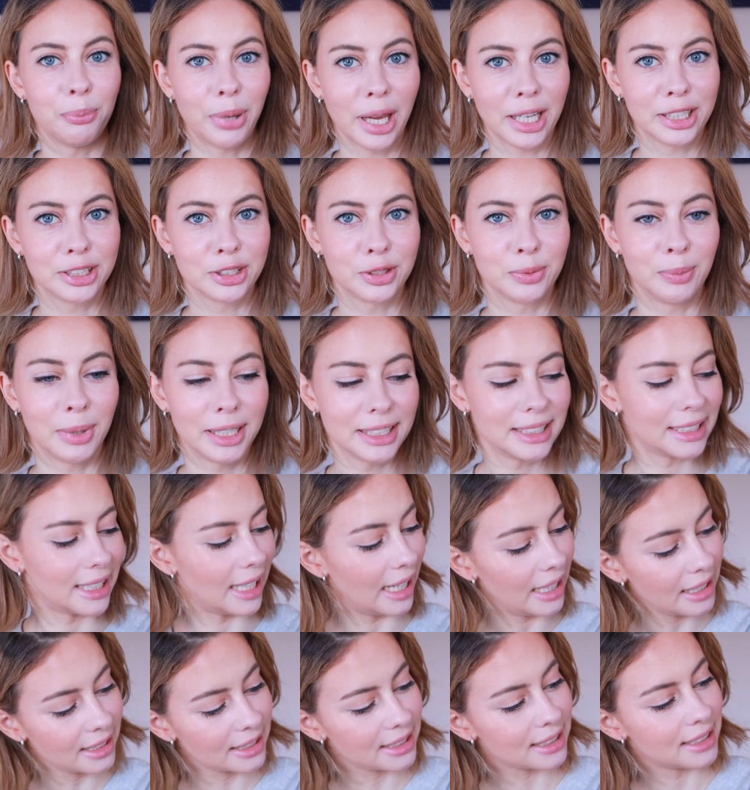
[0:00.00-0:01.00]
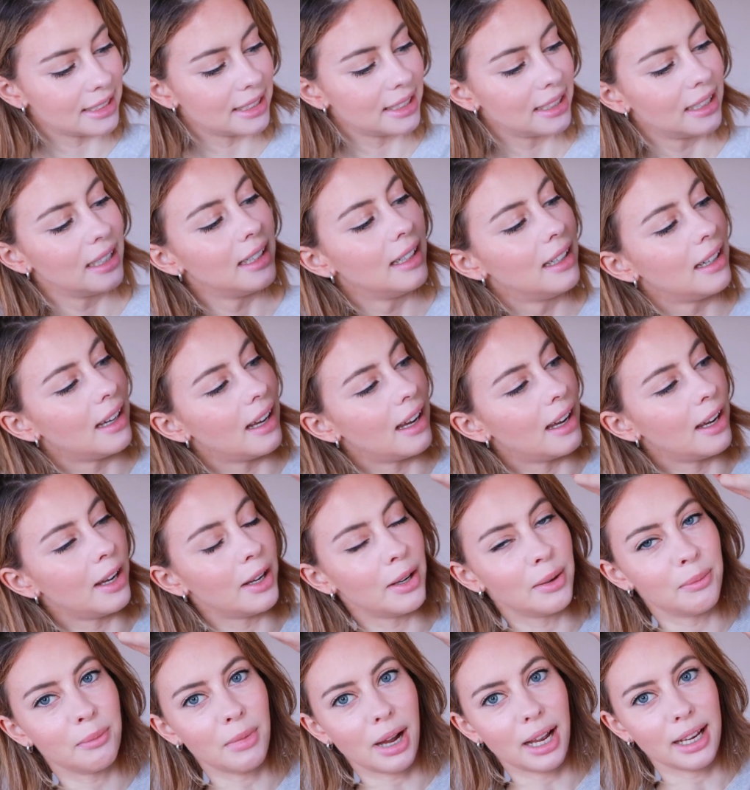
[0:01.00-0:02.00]
Back to my test.
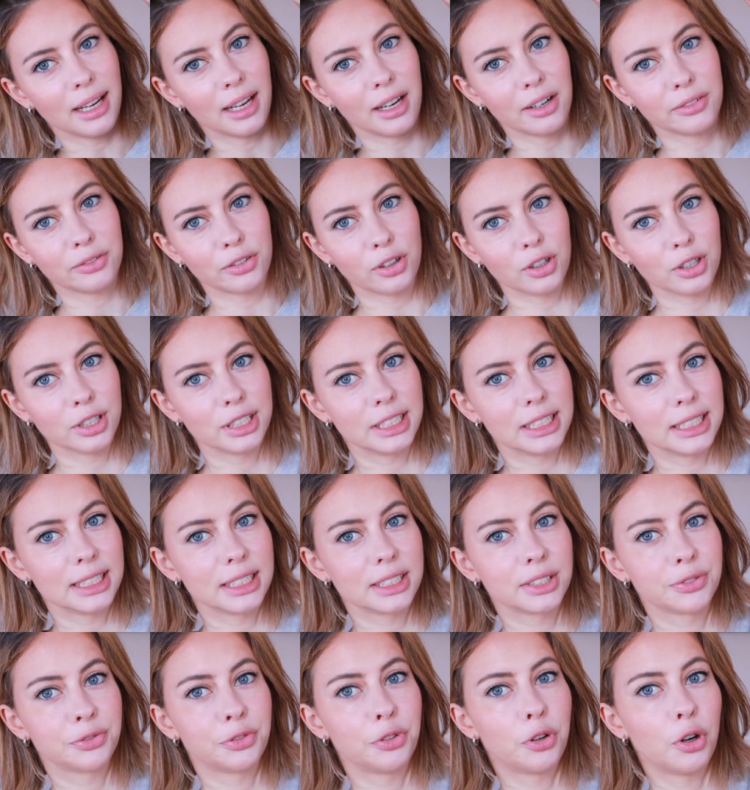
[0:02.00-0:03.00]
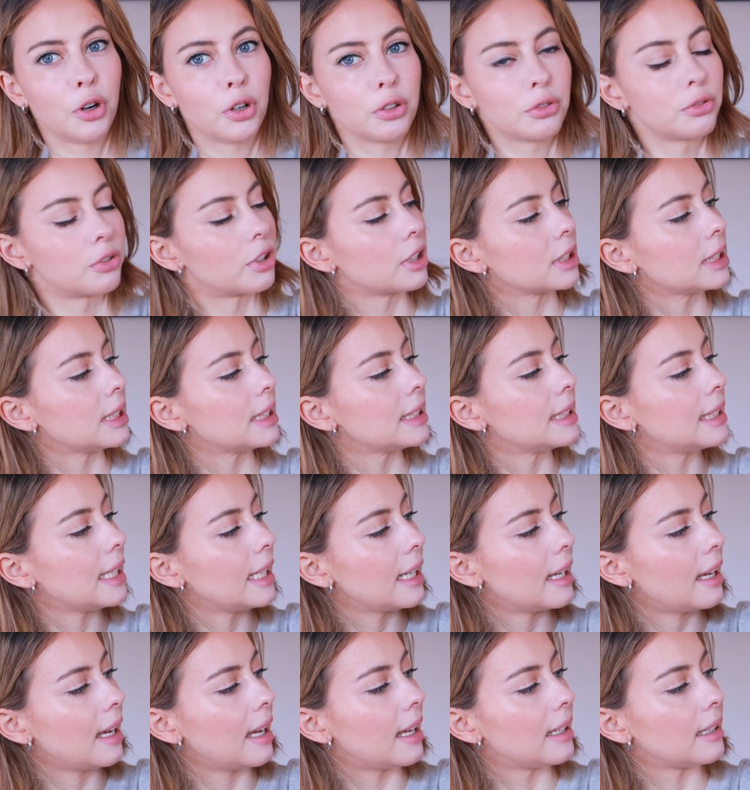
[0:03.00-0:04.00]
I have all these 4 pores
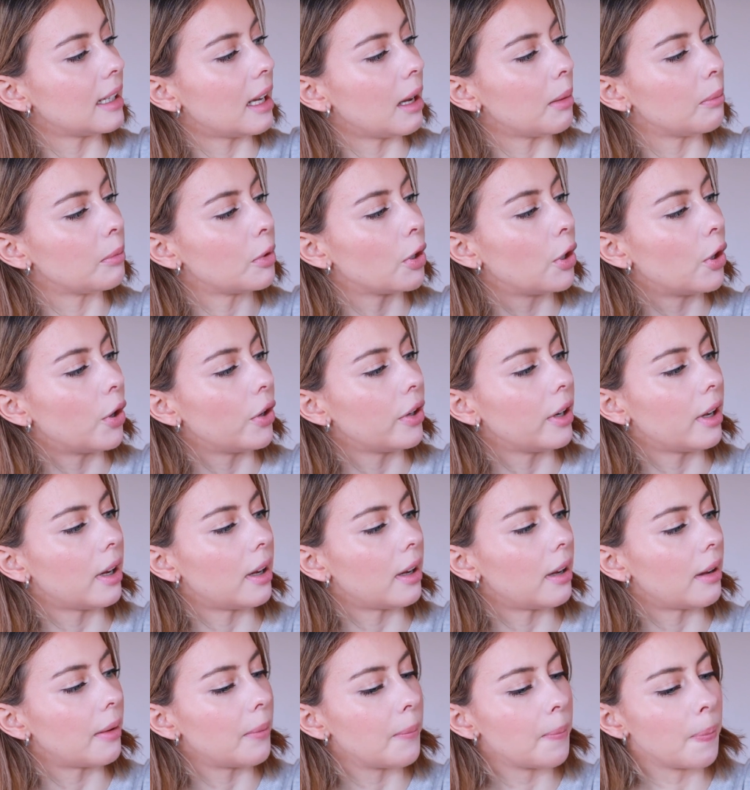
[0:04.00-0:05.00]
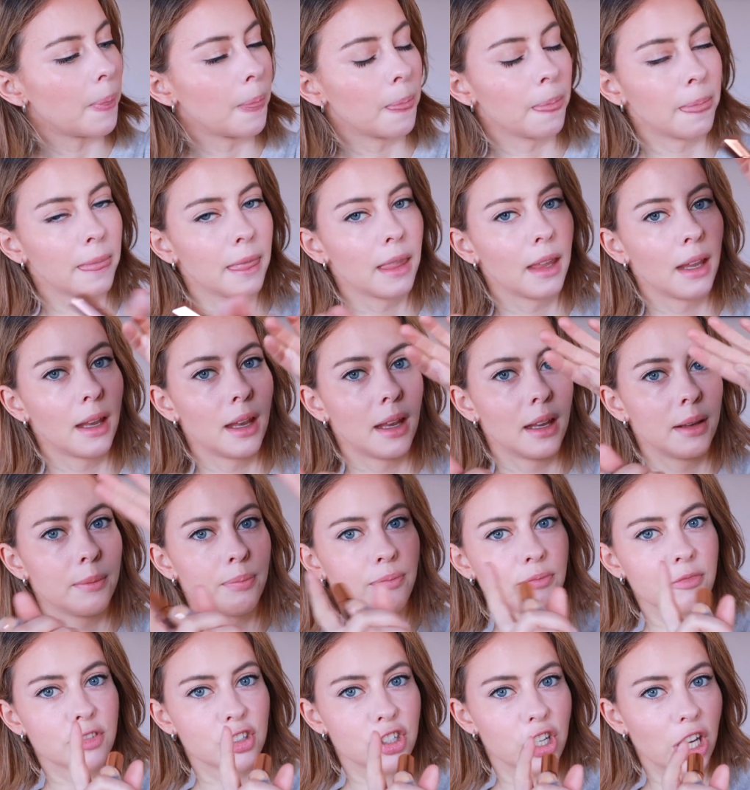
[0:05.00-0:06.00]
here, and I'm gonna
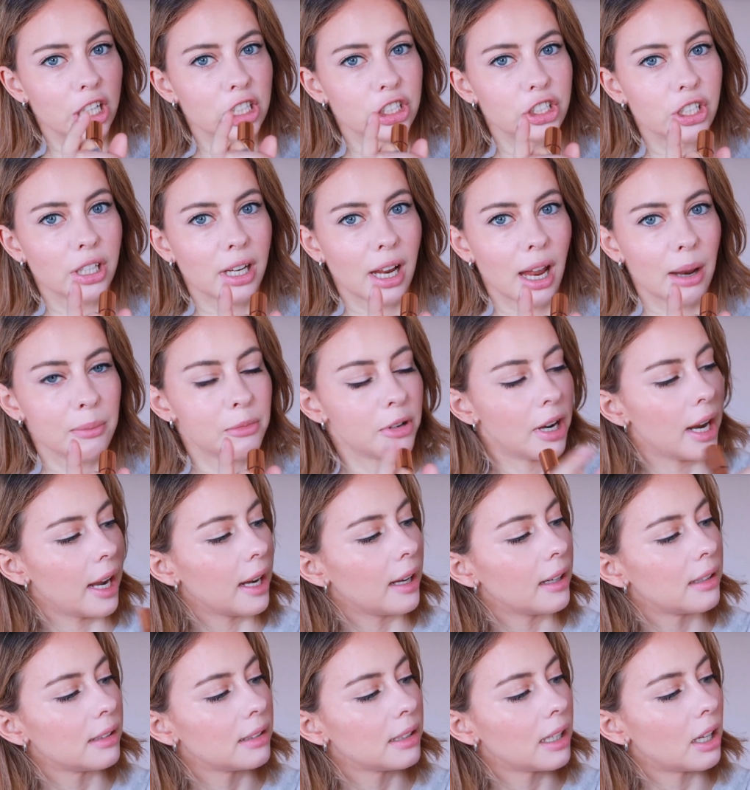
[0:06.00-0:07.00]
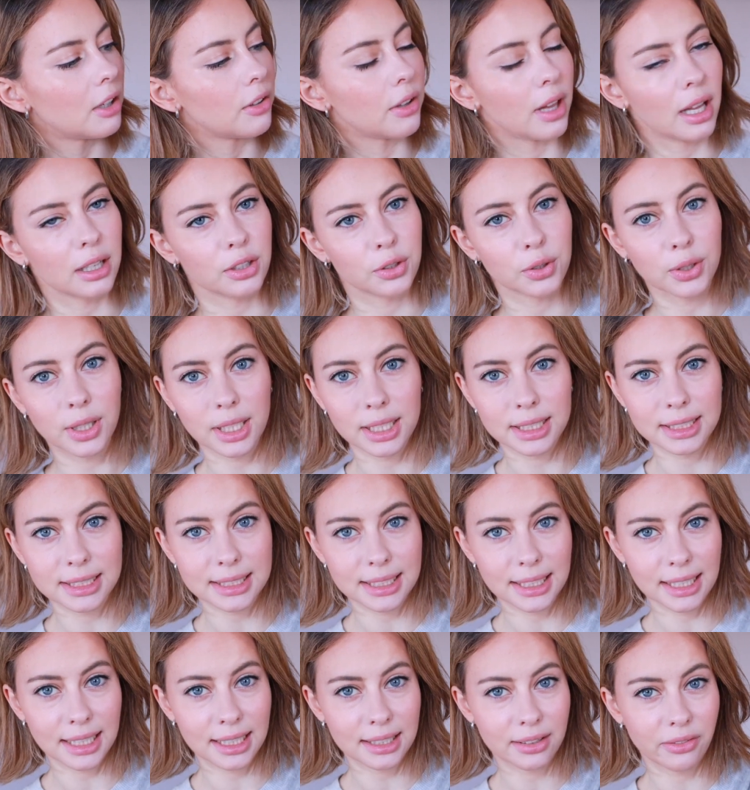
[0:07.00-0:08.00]
change the camera angle now that you can
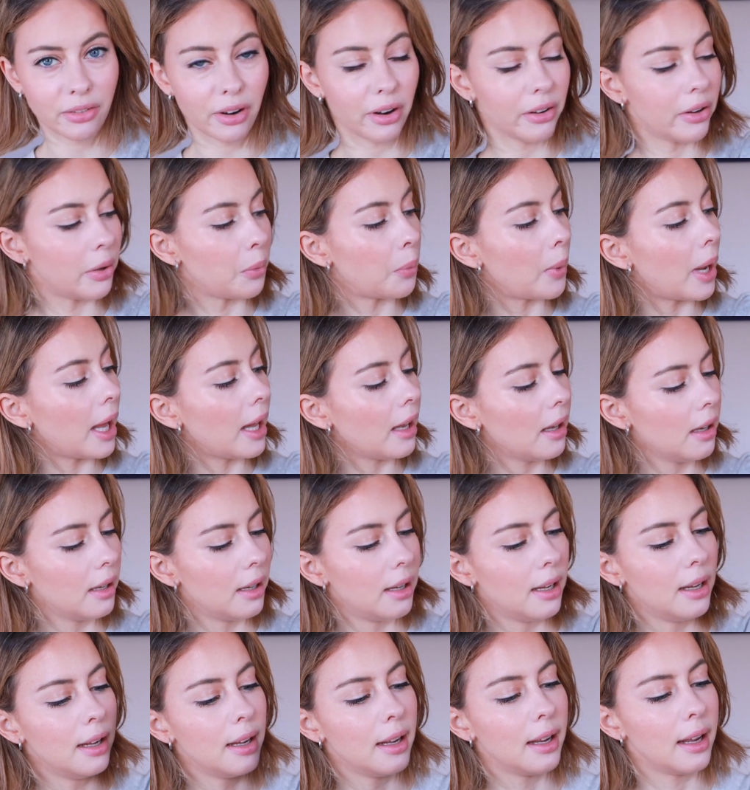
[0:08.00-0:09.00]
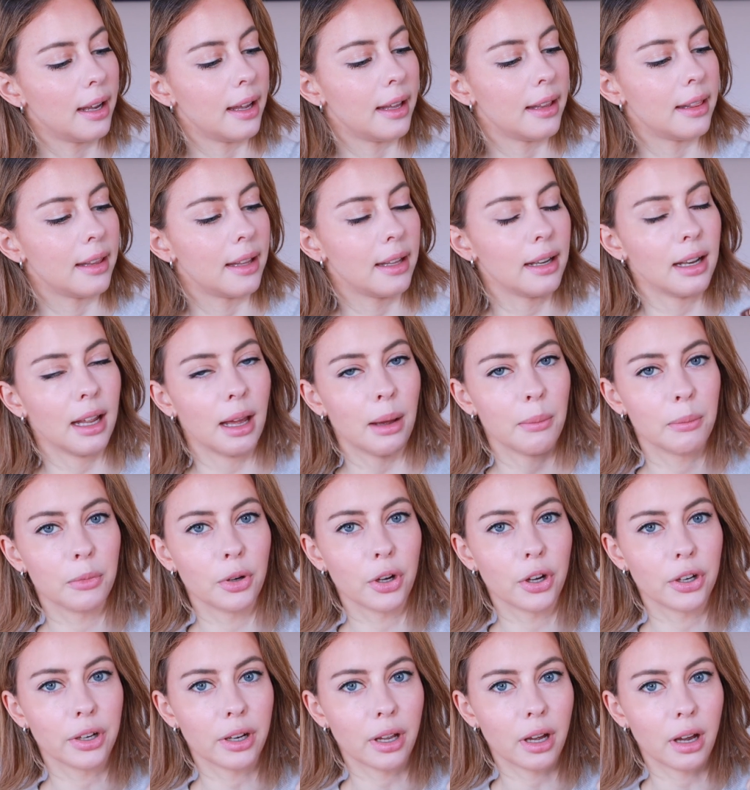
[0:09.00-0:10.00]
see it very well, and then I'm
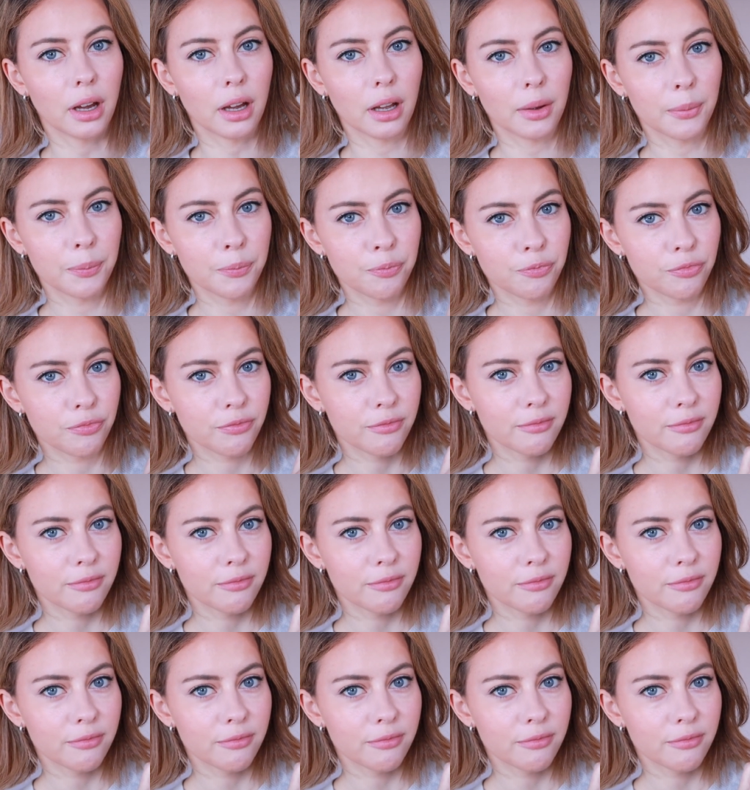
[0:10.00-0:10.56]
gonna